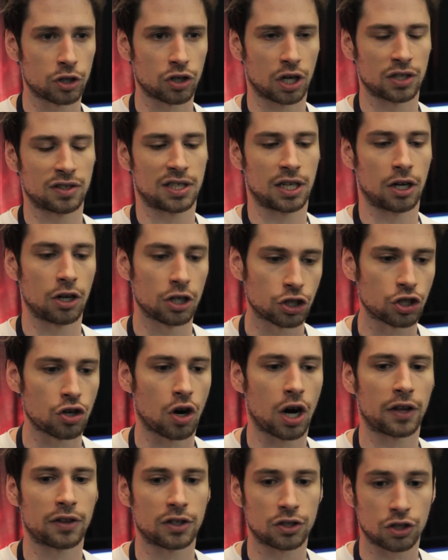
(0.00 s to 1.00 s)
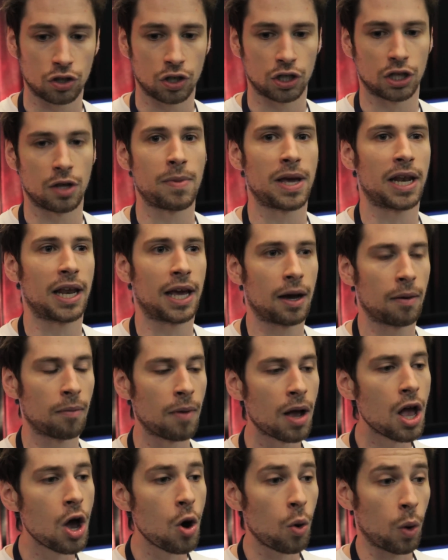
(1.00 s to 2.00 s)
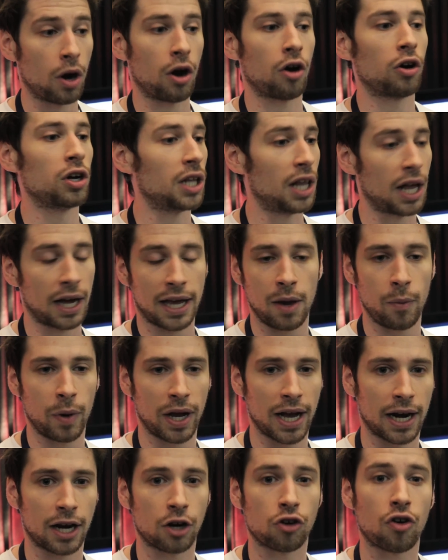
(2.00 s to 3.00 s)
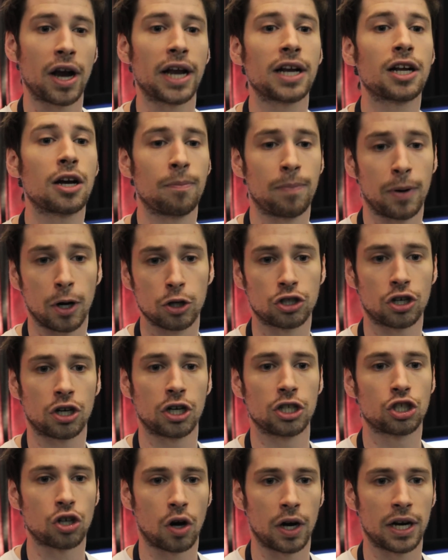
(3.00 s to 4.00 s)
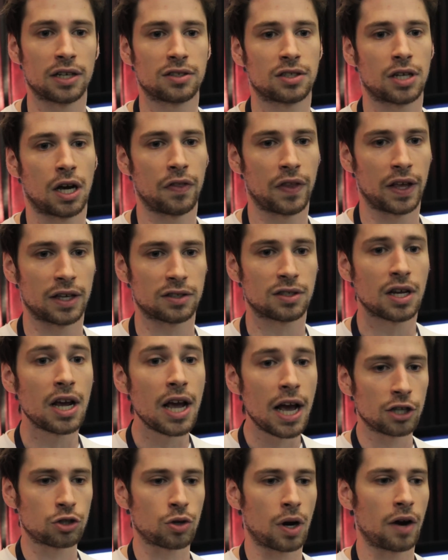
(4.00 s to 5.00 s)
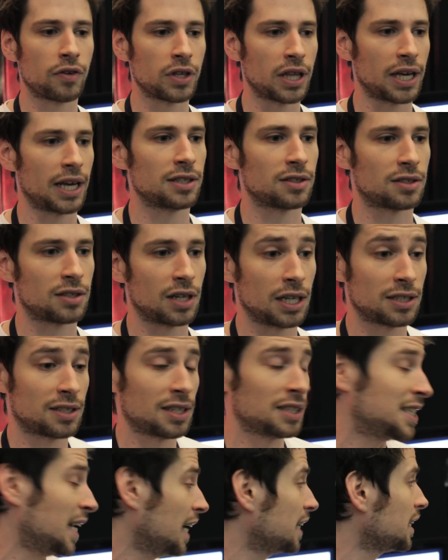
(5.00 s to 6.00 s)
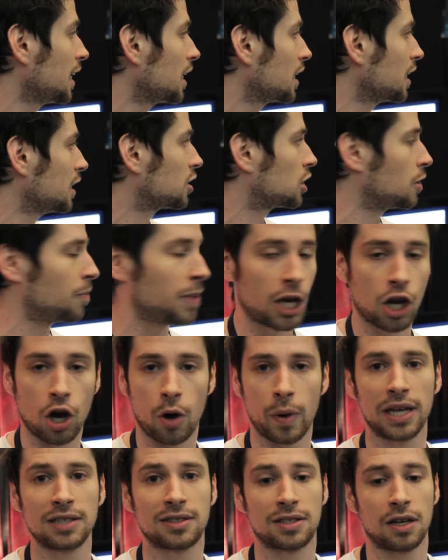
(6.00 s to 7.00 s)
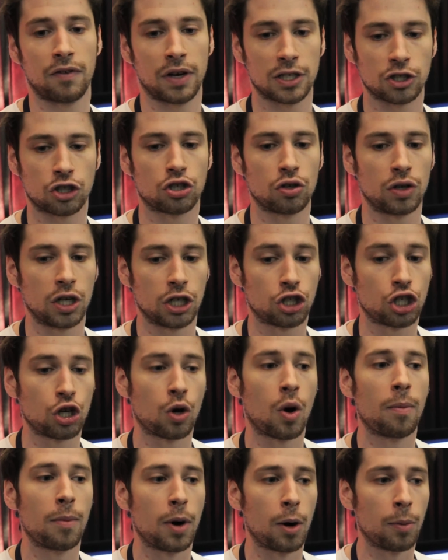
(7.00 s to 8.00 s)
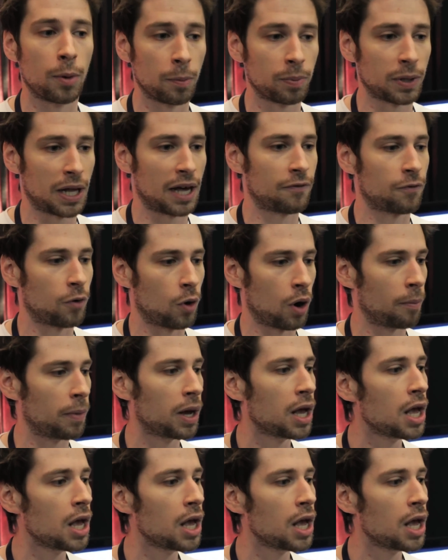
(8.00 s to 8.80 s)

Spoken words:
We tried to tell a story that suited the medium. We were really lucky, we got a great composer to join us on this. So everything is intended at least to be cohesive and suited to a mobile platform.